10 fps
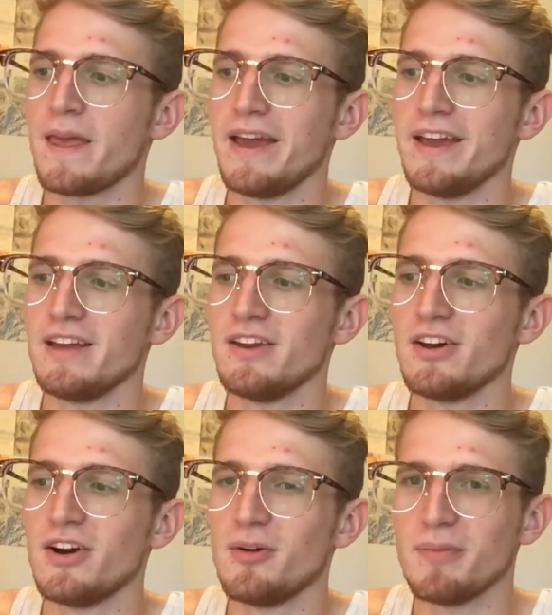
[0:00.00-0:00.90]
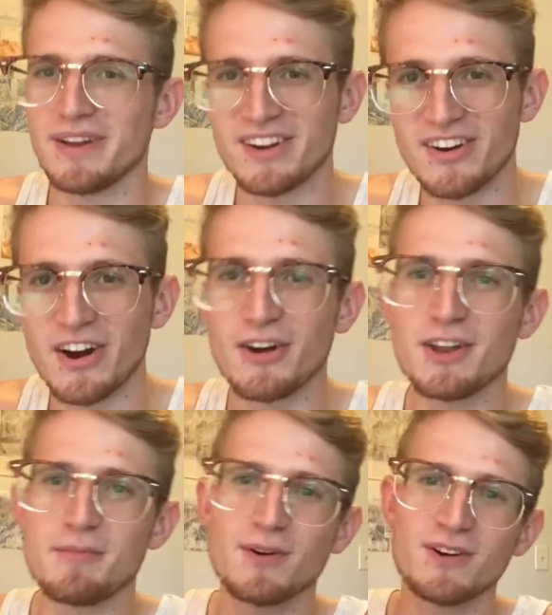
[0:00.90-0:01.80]
And, um, you know,
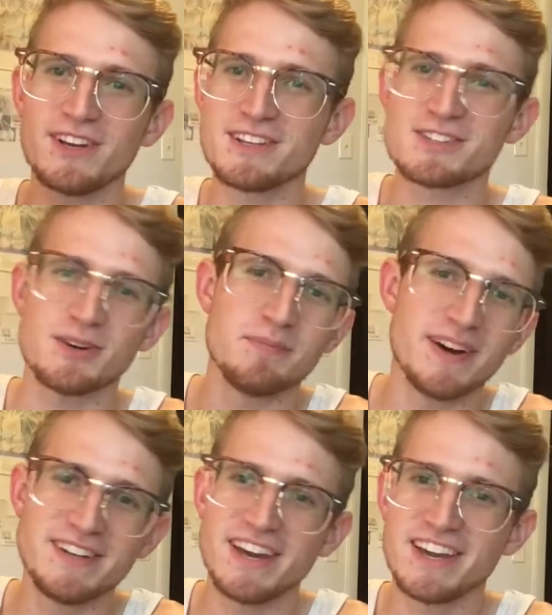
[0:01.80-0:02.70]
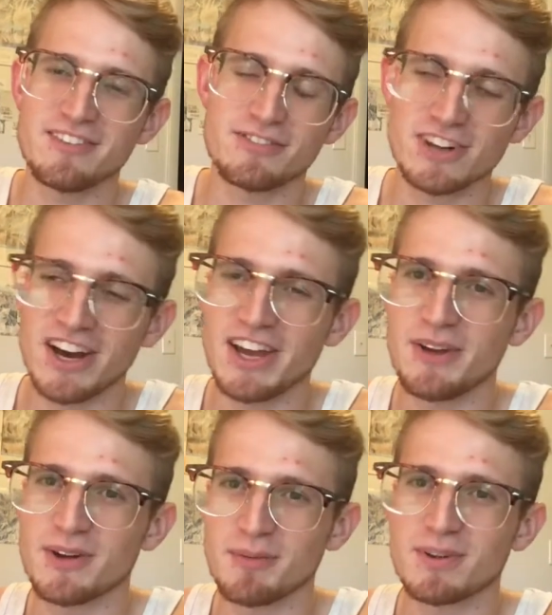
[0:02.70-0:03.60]
early mornings on Monday and
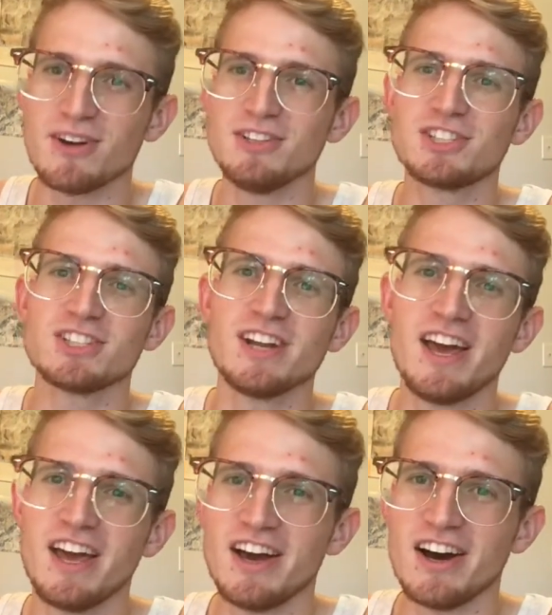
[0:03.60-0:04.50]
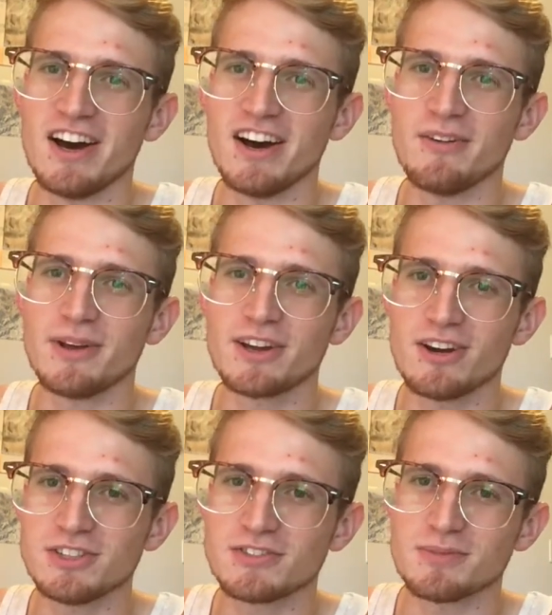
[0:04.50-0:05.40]
Friday when I'm coaching, uh, we
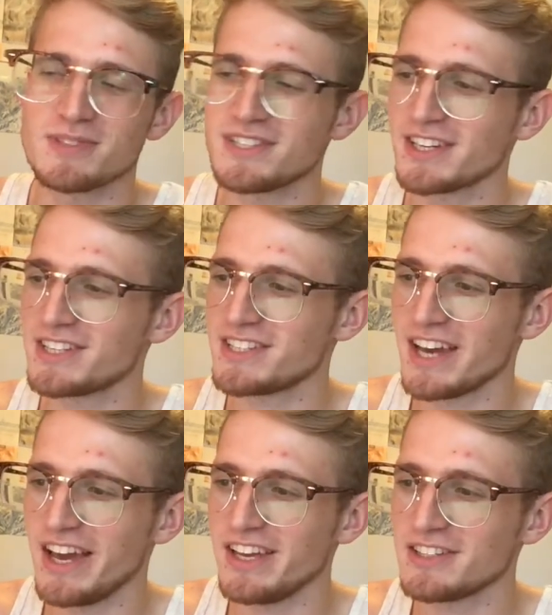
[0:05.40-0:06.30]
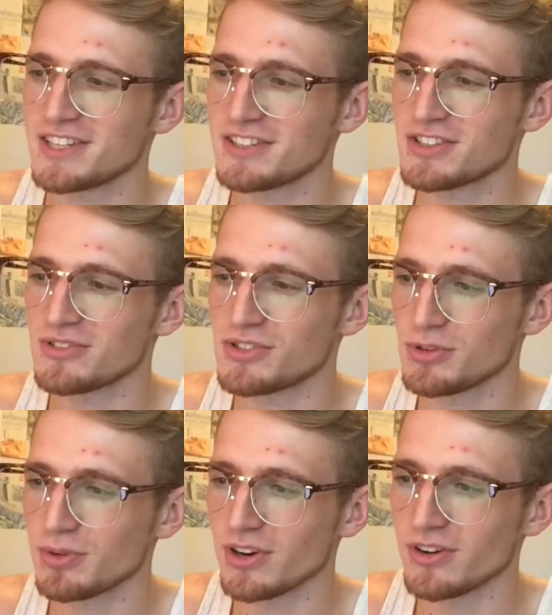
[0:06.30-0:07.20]
coach from 6 to 8. So
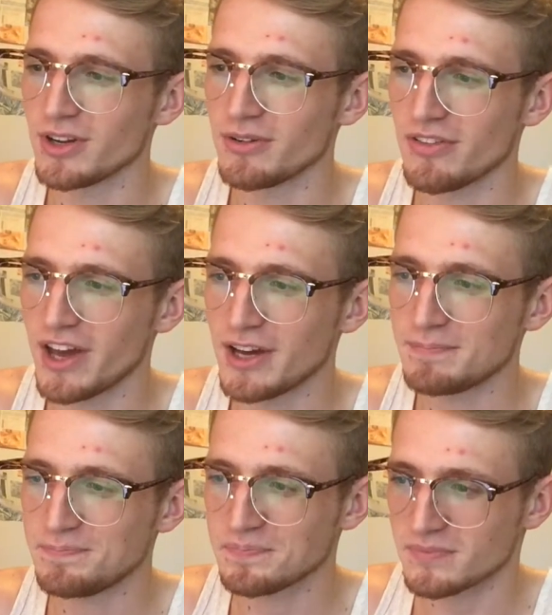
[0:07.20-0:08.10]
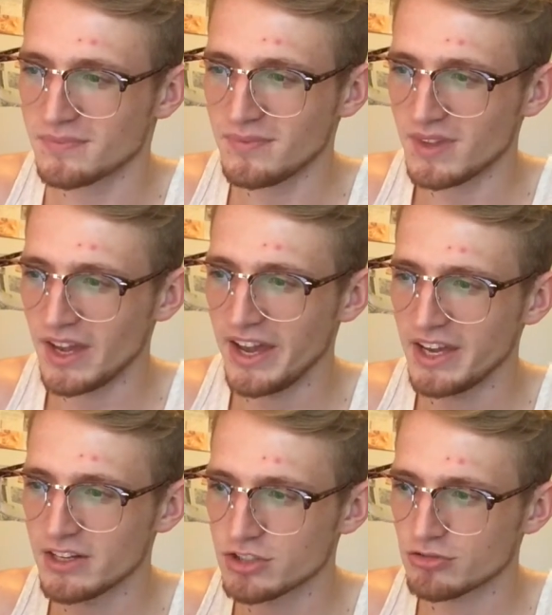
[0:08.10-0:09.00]
super early with that.
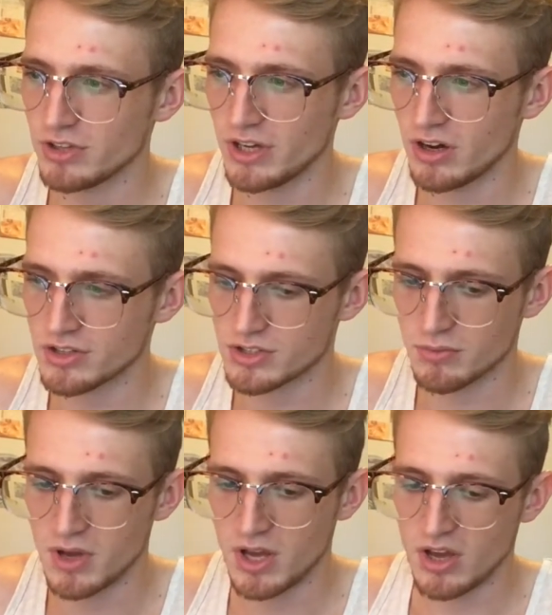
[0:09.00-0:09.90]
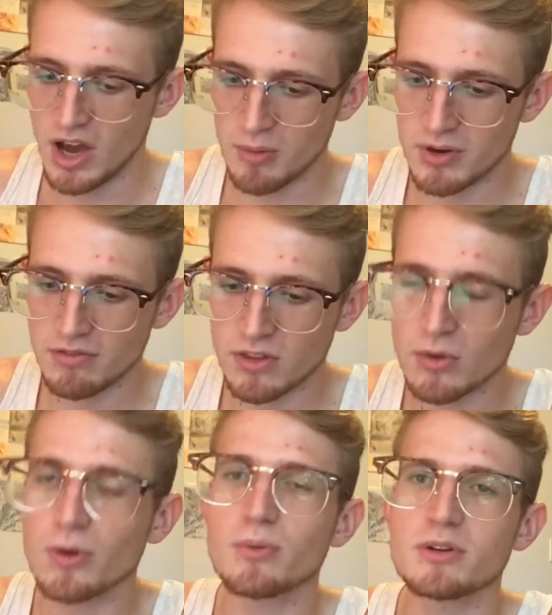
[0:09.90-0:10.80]
And it's really awesome I believe the
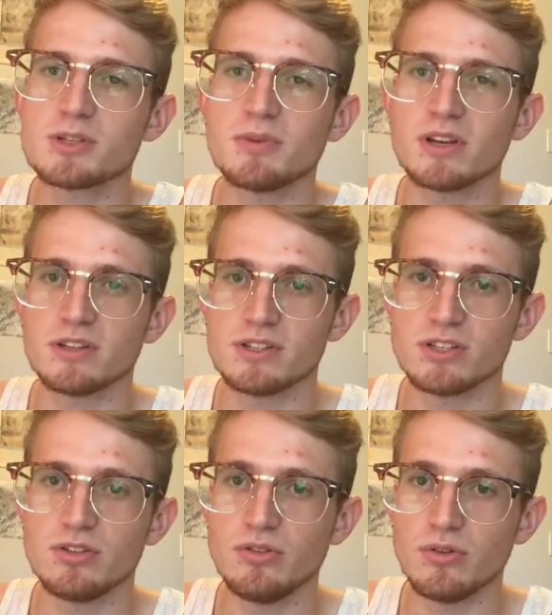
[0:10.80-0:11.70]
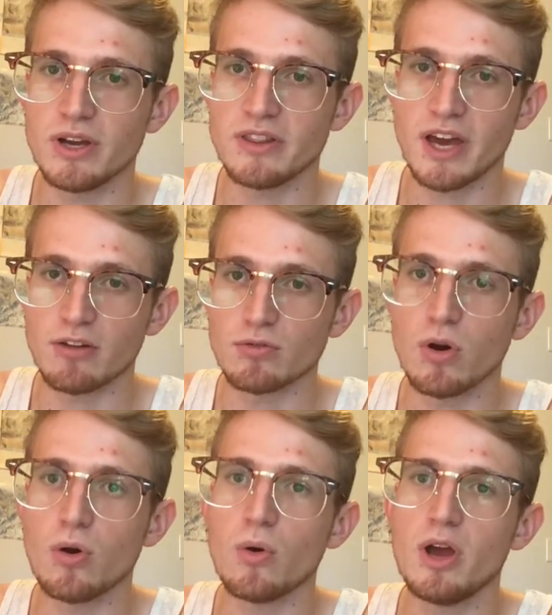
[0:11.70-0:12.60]
Lord wants me to continue in that
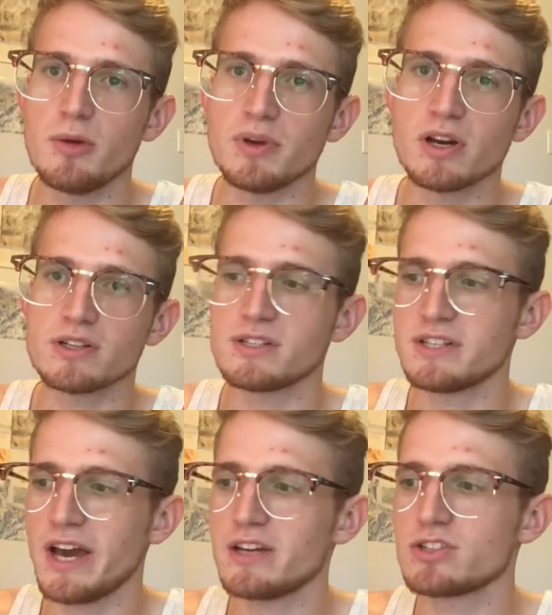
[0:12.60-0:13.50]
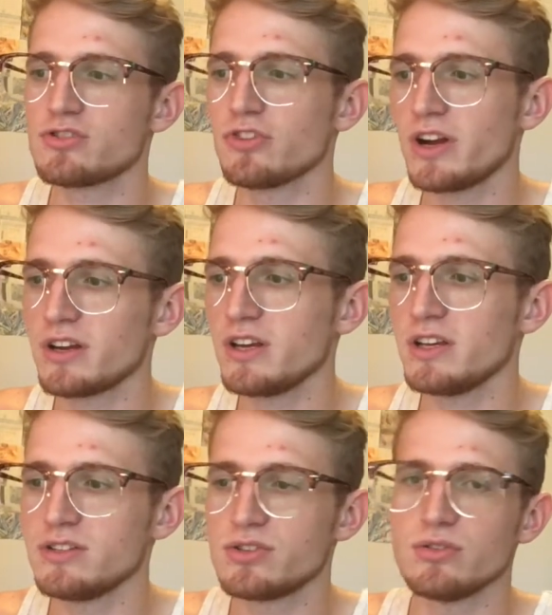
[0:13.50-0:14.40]
role because it ties
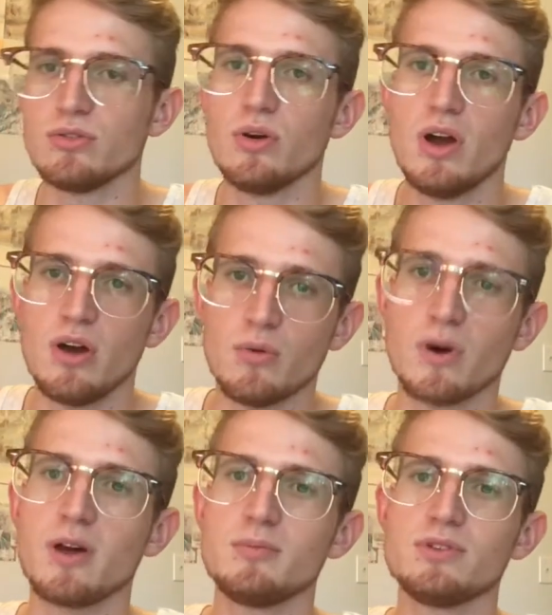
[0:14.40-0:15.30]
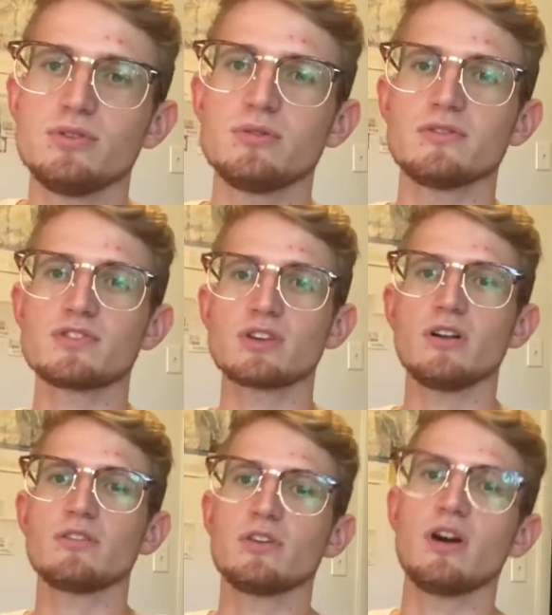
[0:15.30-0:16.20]
directly into what I'm doing with
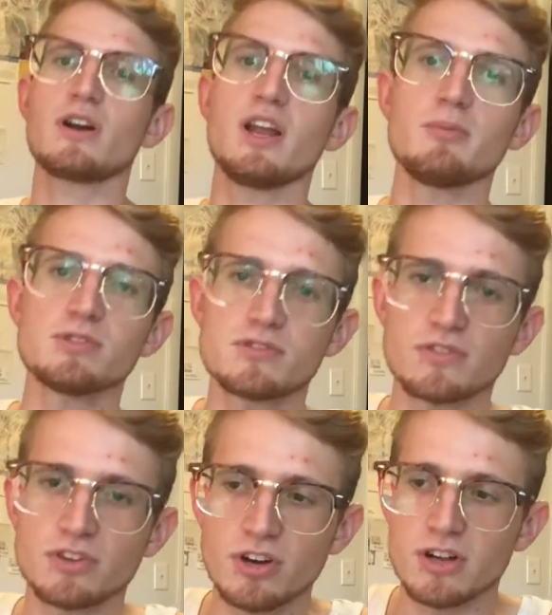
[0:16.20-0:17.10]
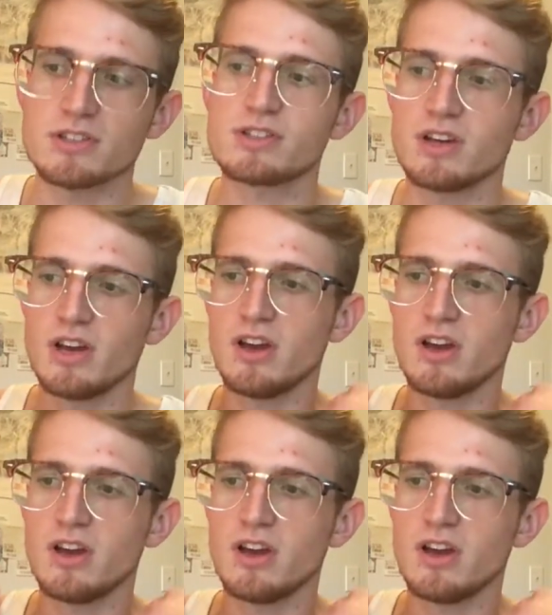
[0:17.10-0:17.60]
Solid Rock Climbers for Christ.